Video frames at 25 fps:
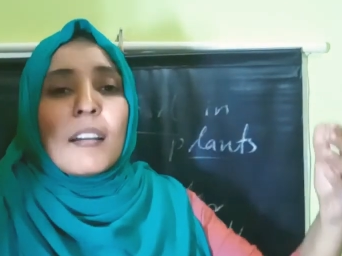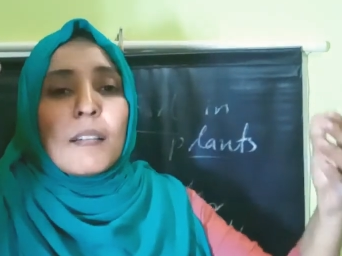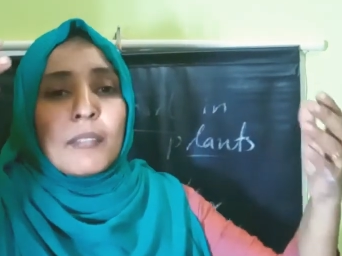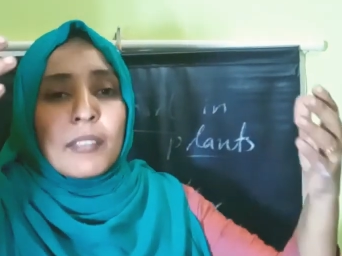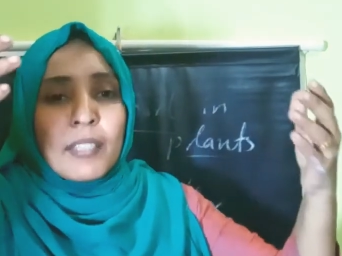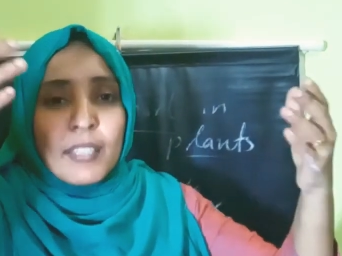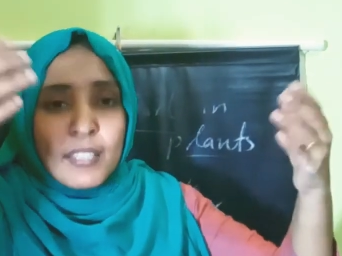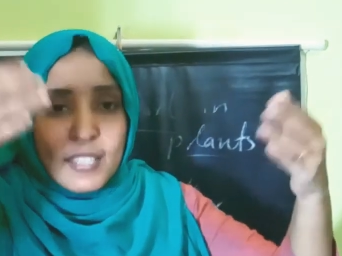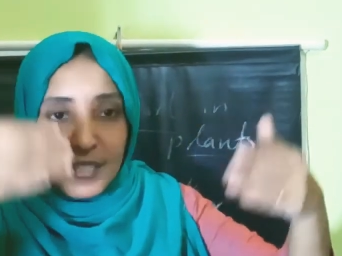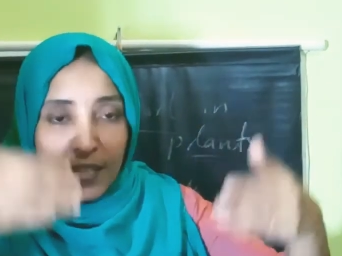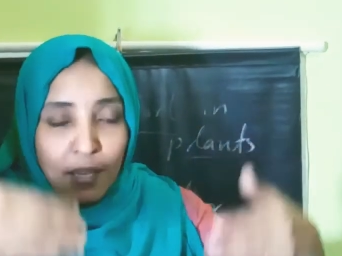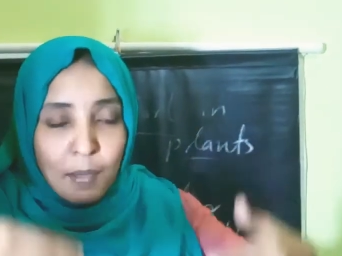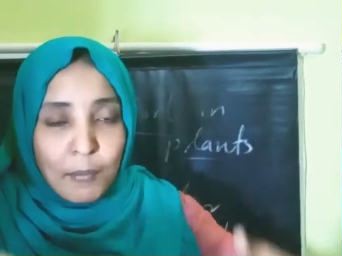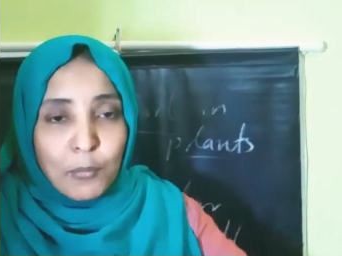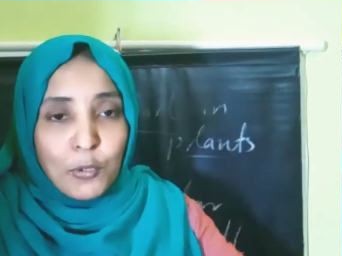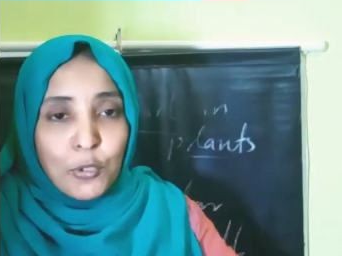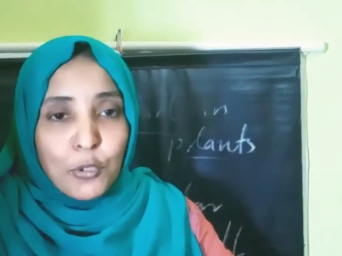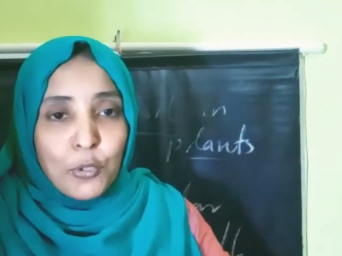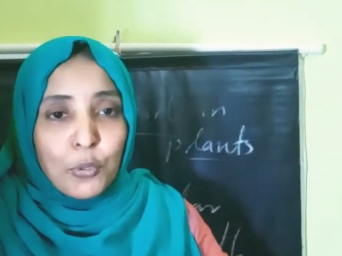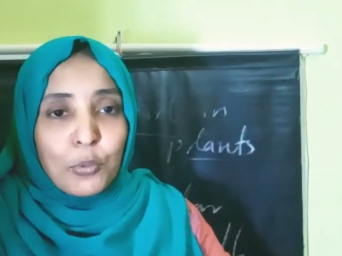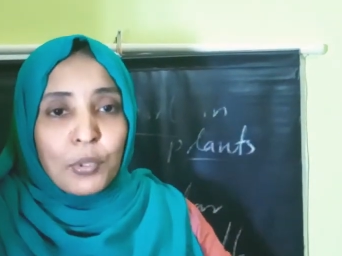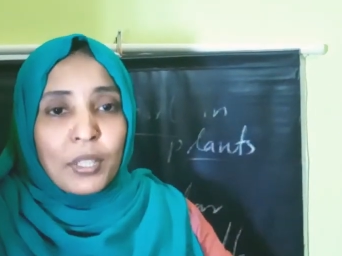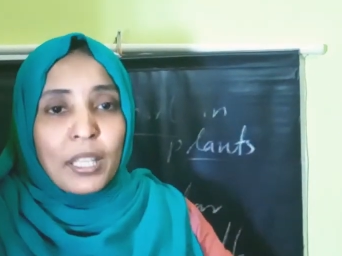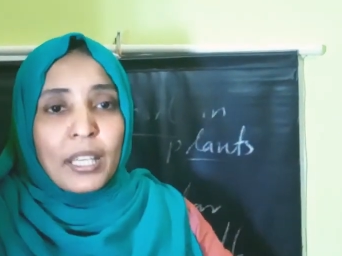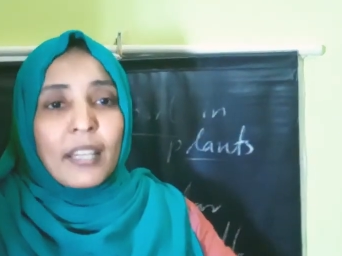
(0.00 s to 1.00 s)
this come
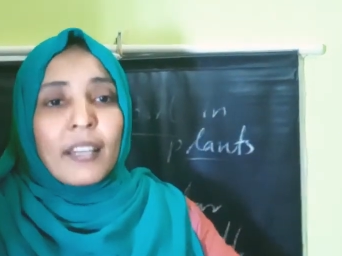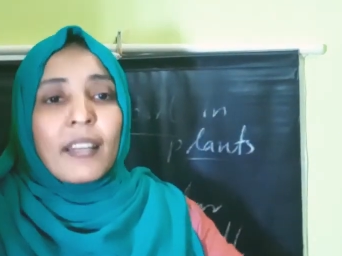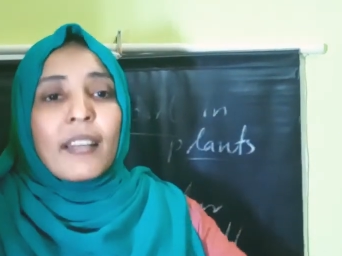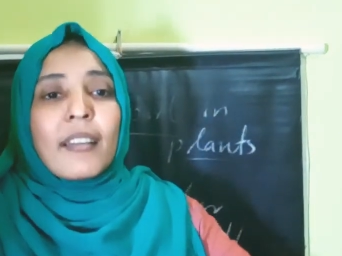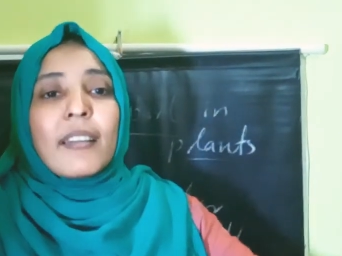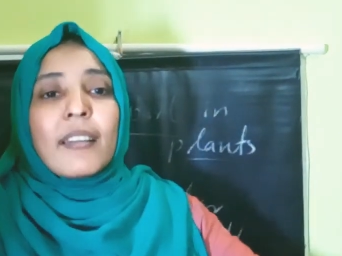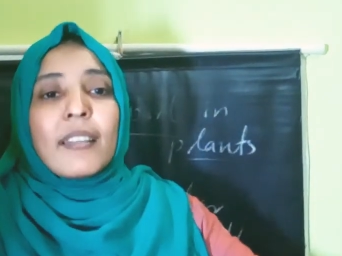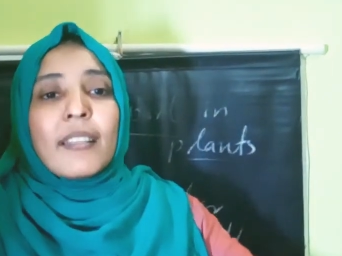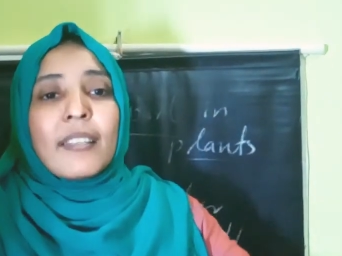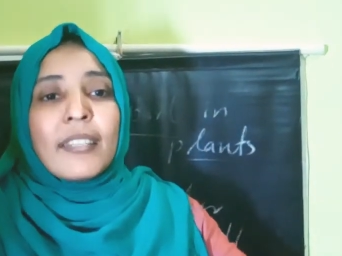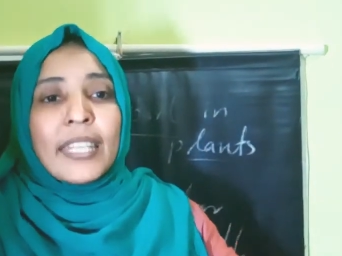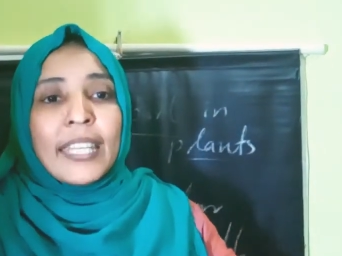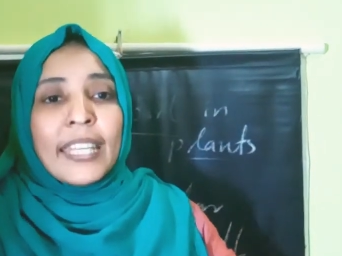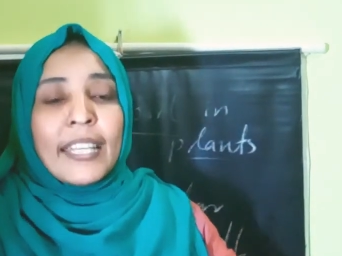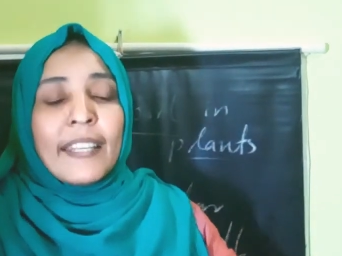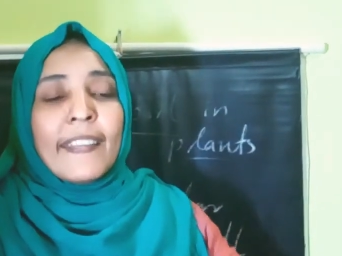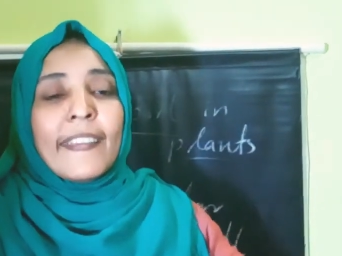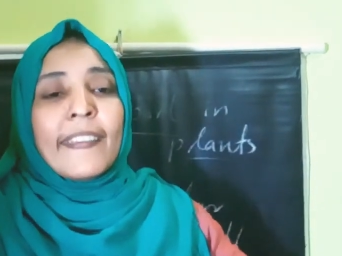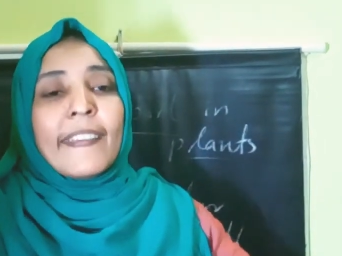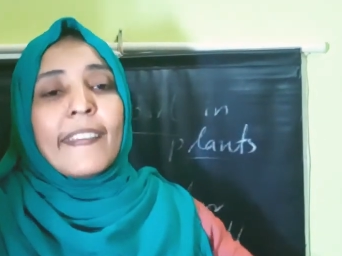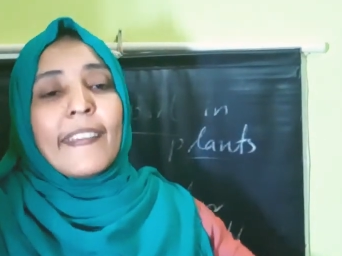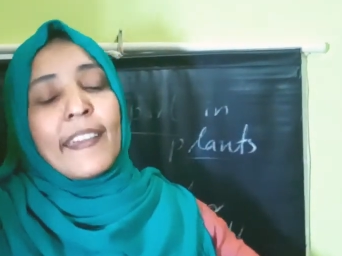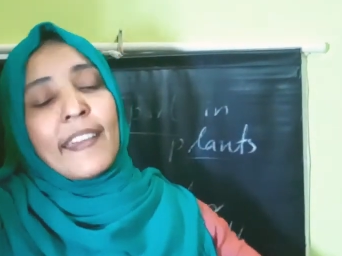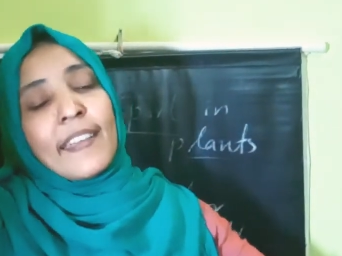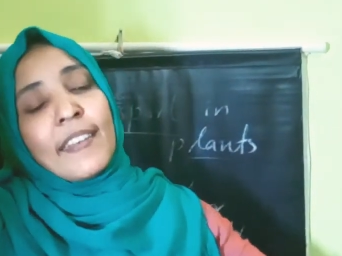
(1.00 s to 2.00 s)
to the
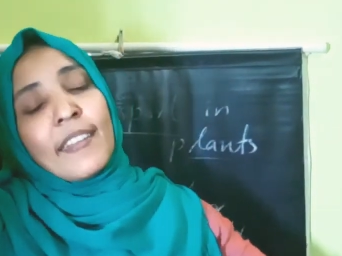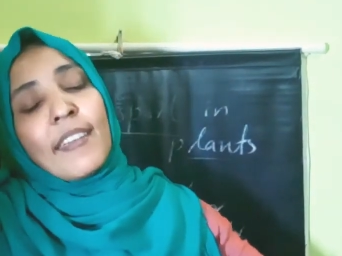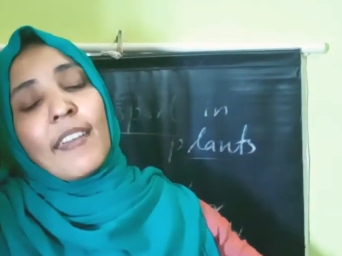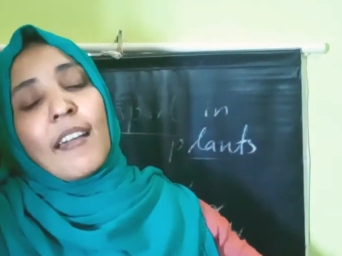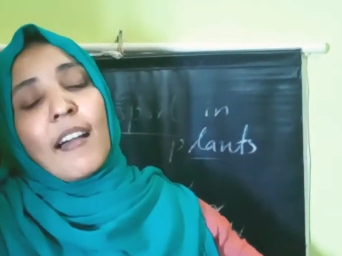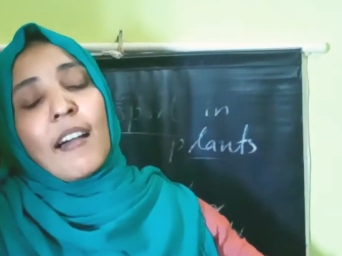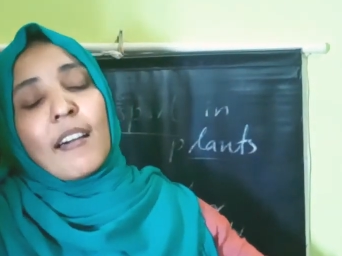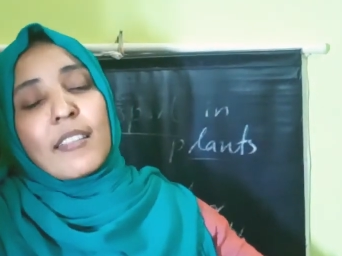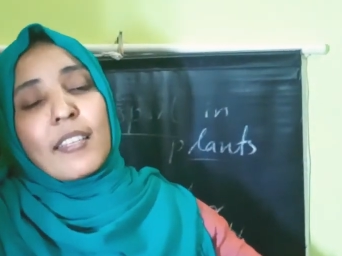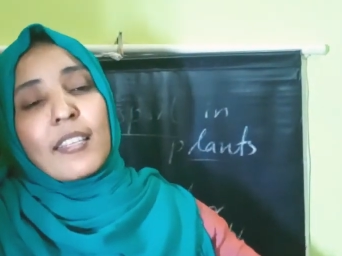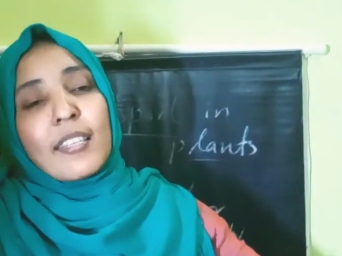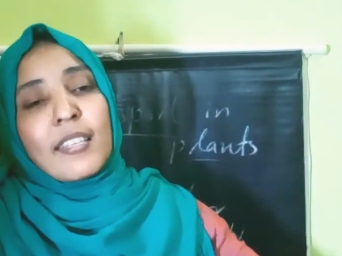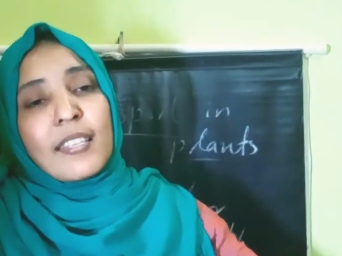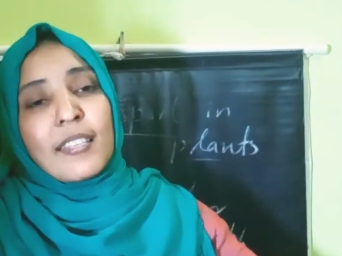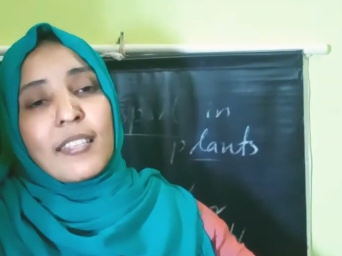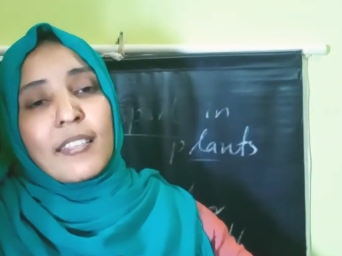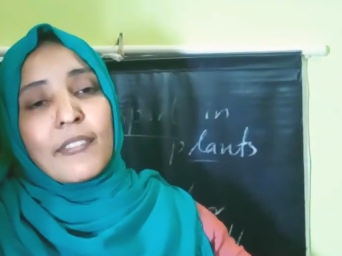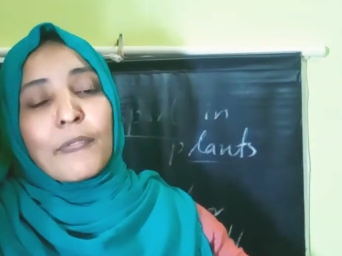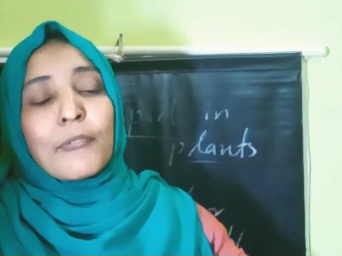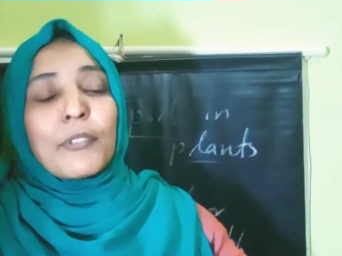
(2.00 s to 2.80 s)
needy areas.